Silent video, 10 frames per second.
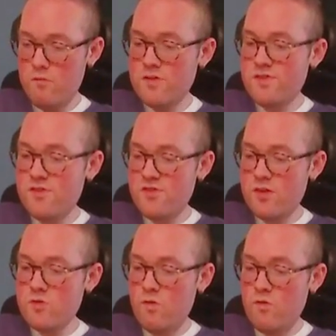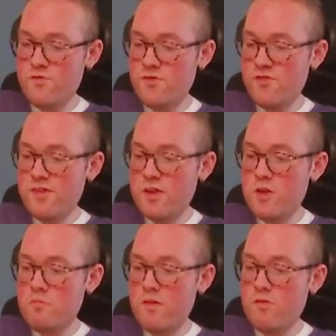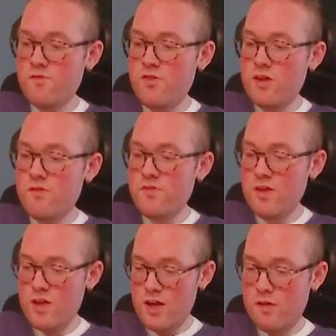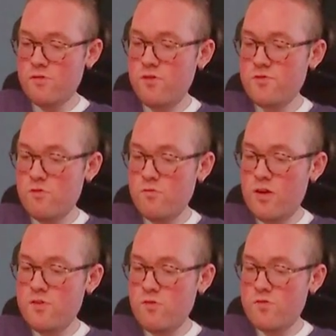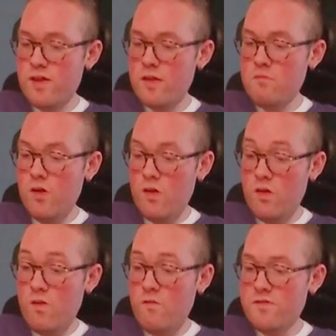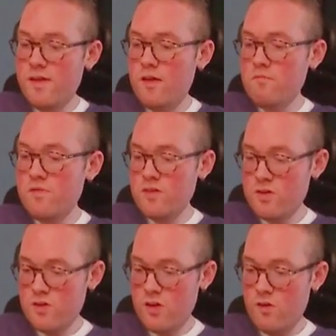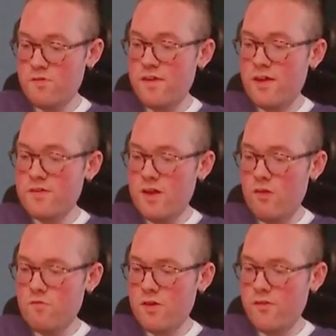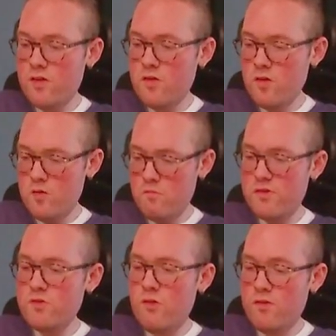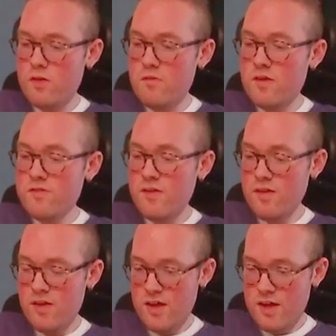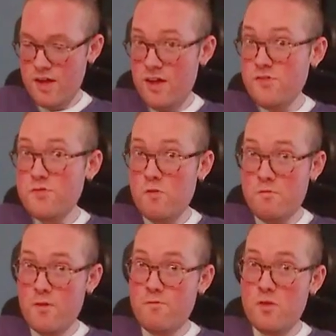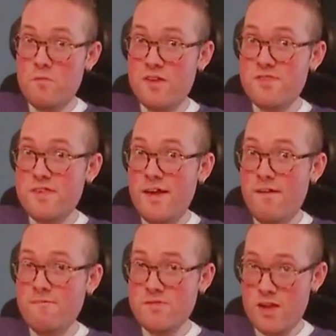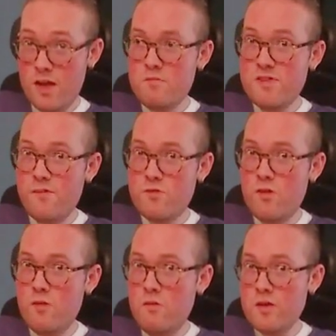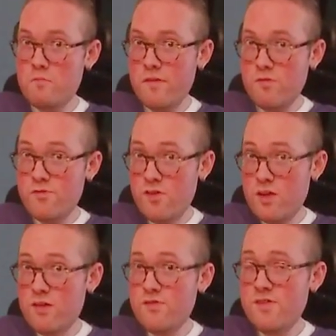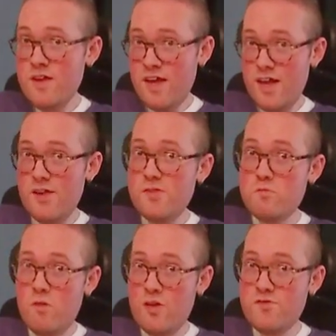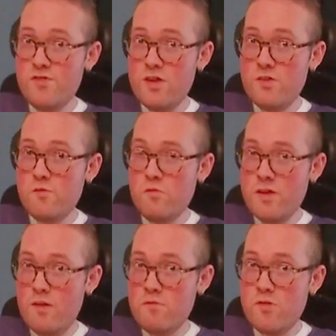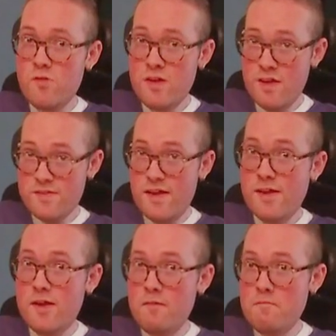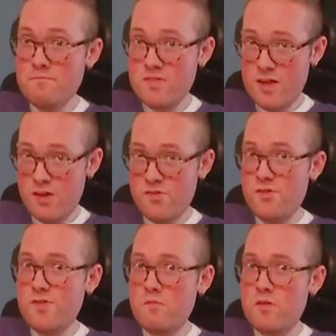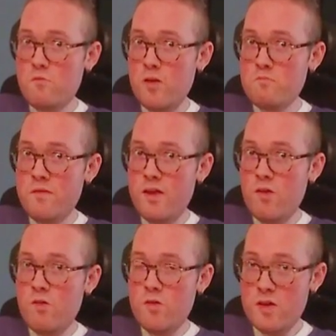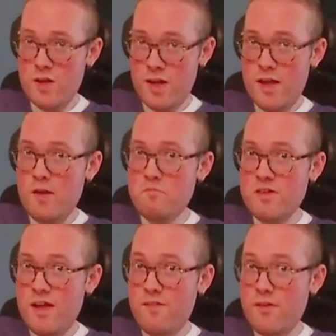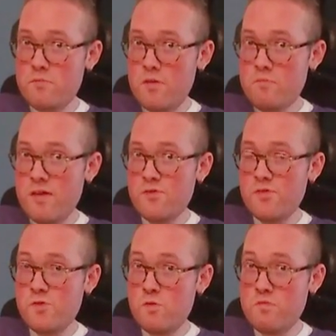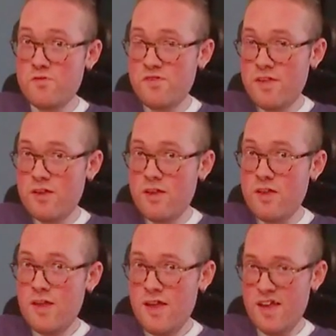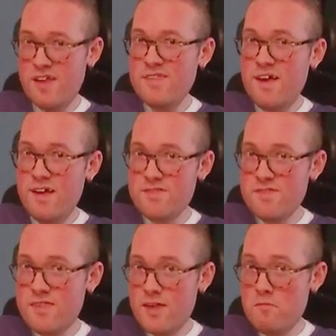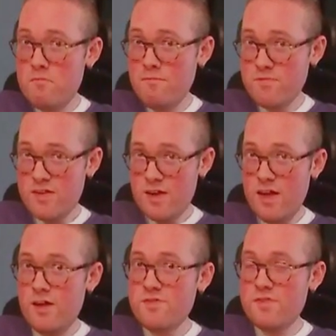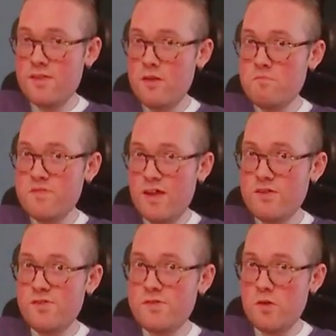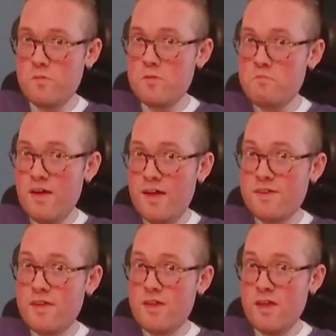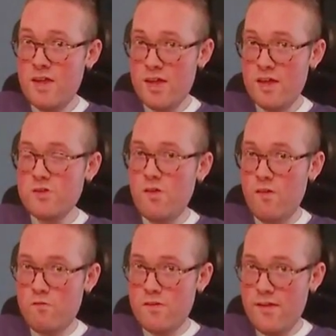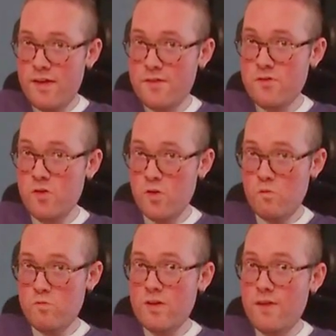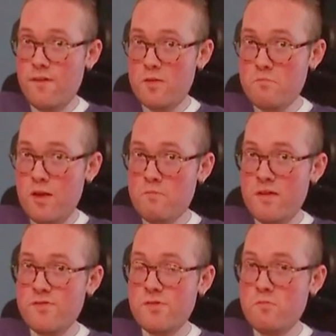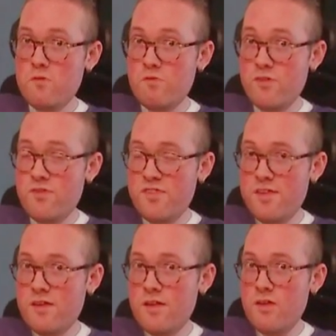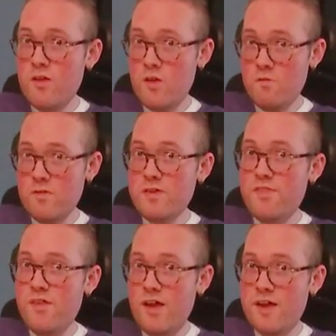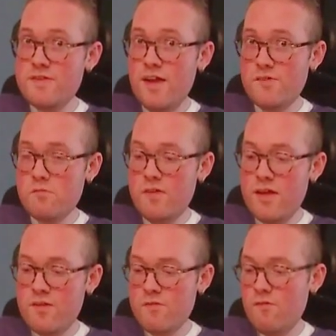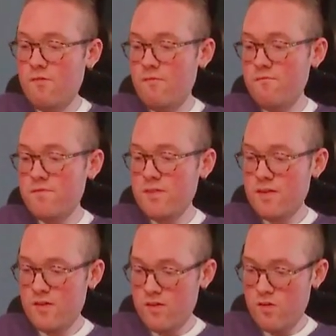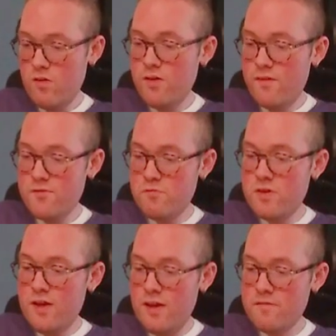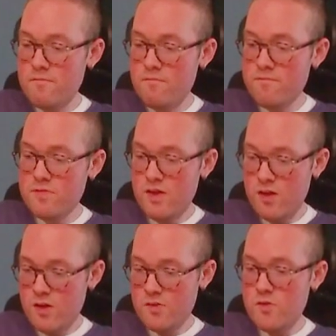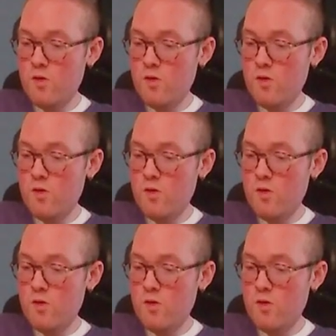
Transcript: Once I see an ultra skinny pair of jeans, I'm going to write your name all over them. Okay, not really, but you know what I mean. So for a few months now, I've been telling her I want a pair of jeans, acid wash jeans, whatever, denim. She sent me one pair, but I like my pants super skinny and not slim. Slim tend to still be baggy in the lower leg, where I like my pants to be really skinny from the thigh down to my ankle. Alright, let's read on.